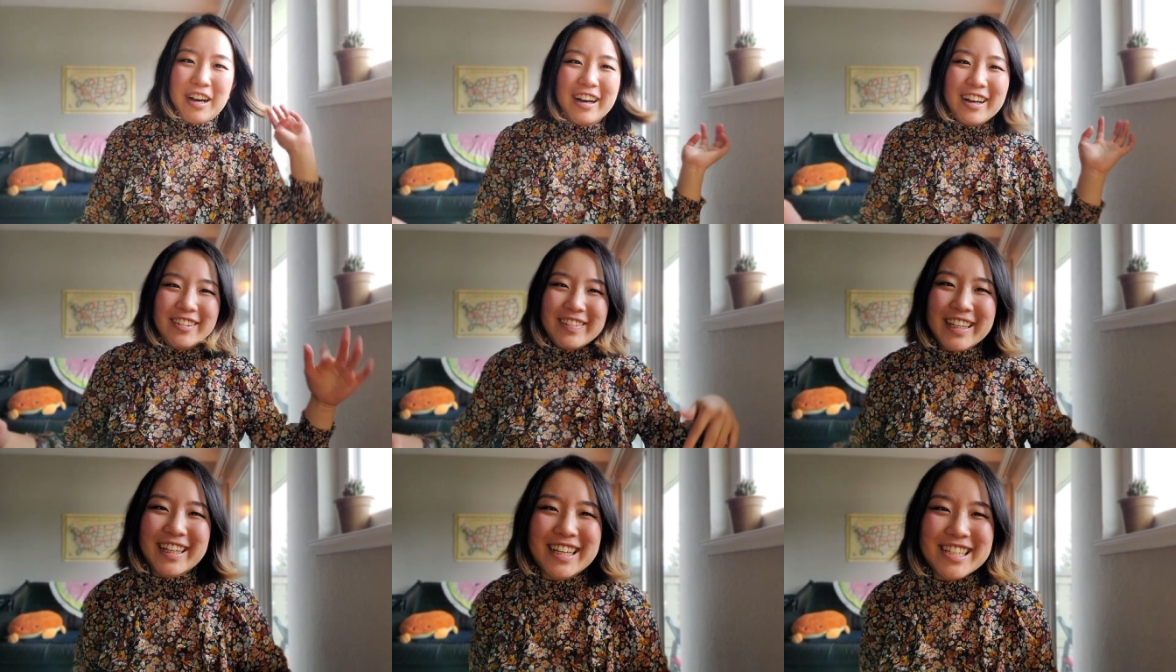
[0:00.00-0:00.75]
Oh my
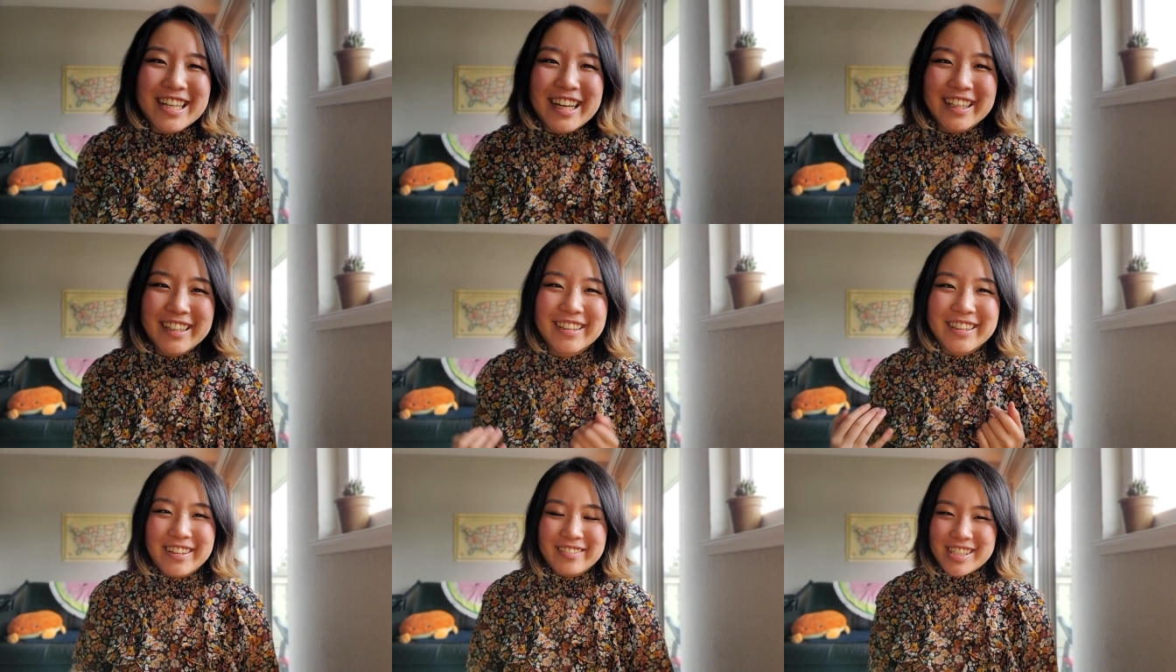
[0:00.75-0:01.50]
gosh, I
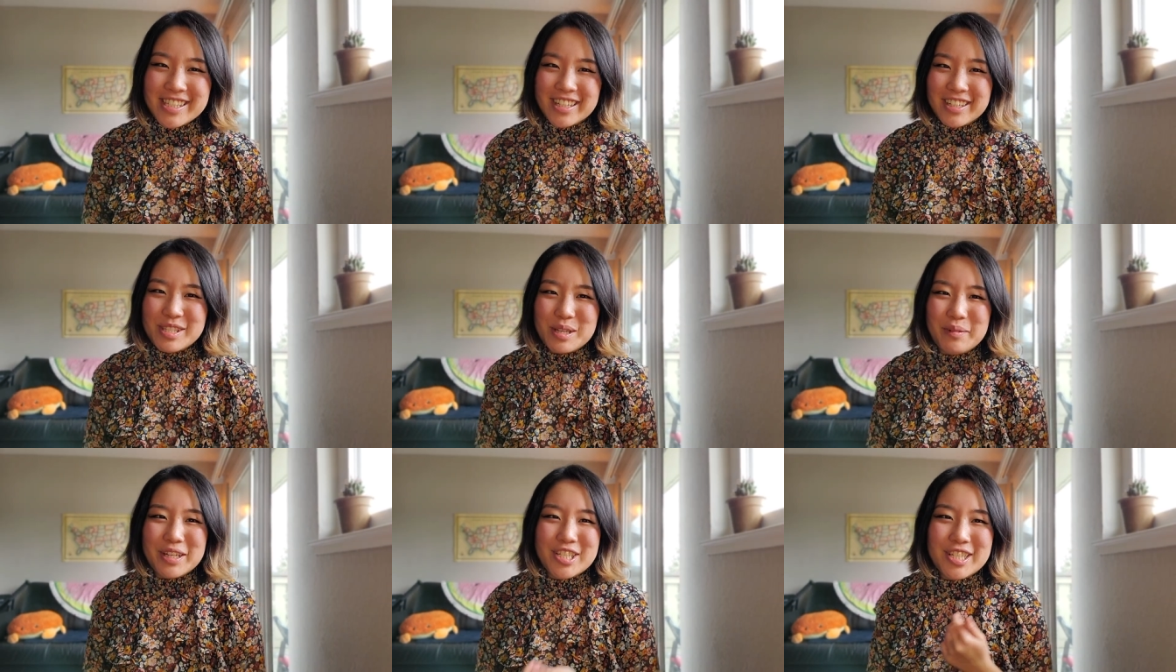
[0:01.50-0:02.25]
love this song so
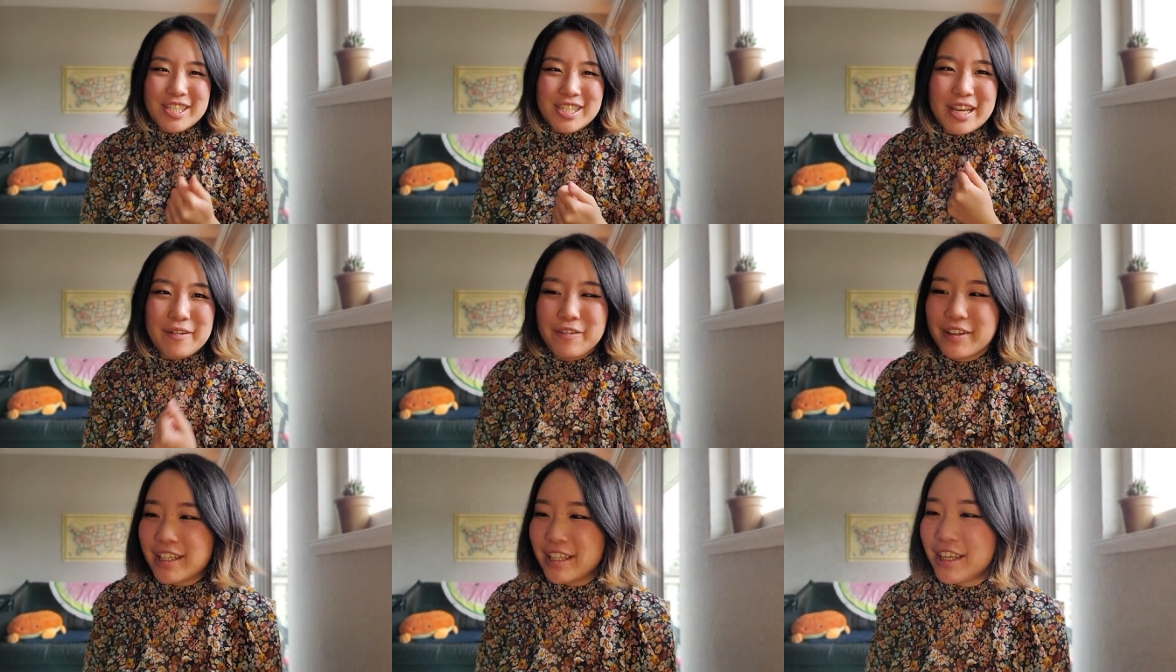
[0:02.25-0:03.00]
much. It's
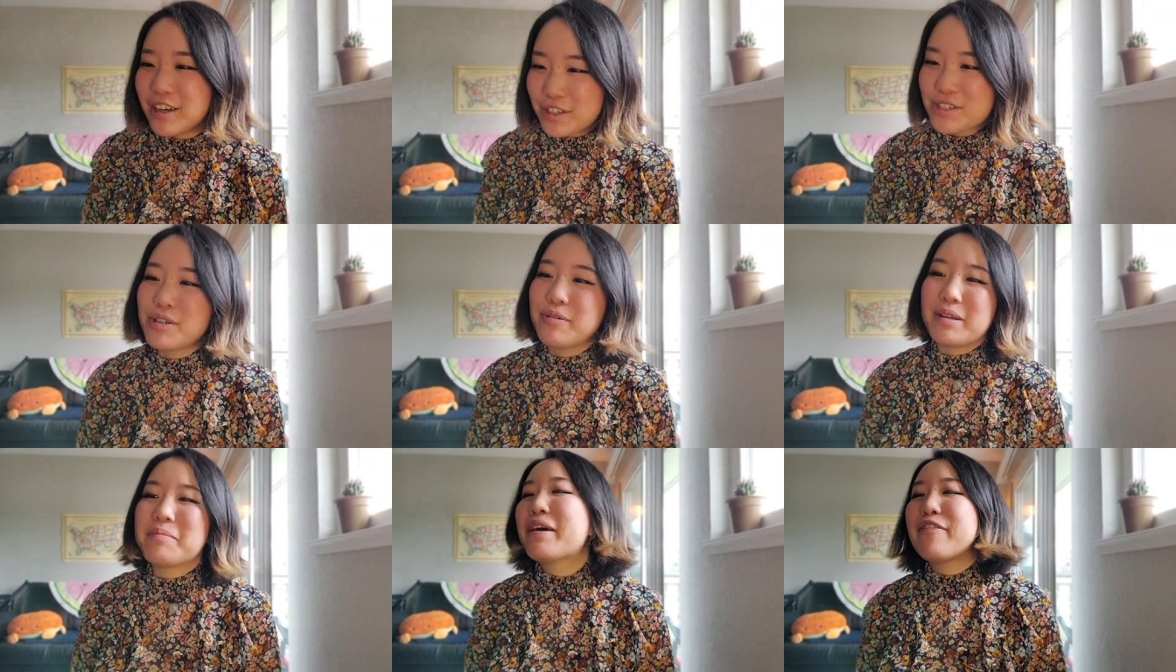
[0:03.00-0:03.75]
definitely also one
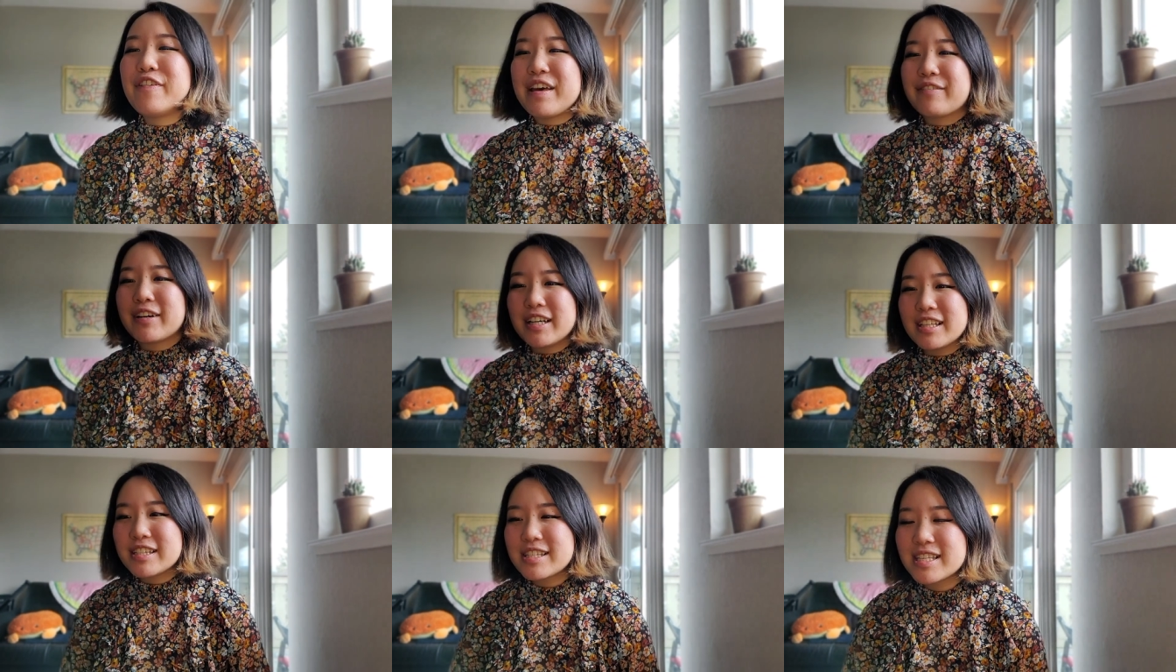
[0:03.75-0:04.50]
of my
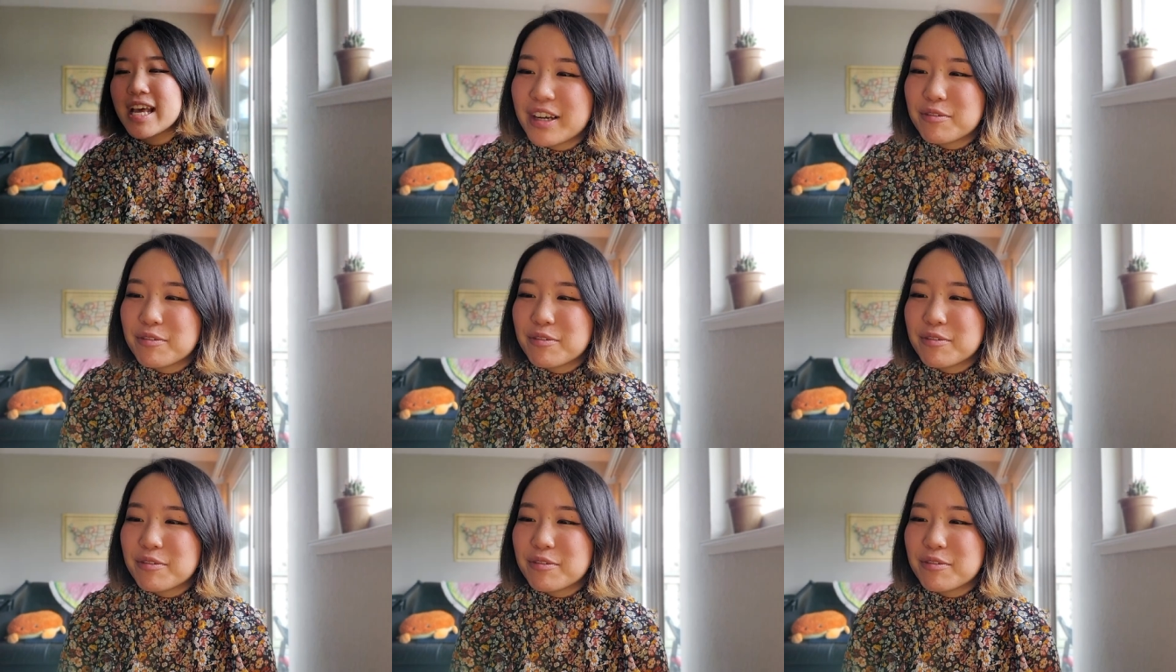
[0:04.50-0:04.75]
favorites.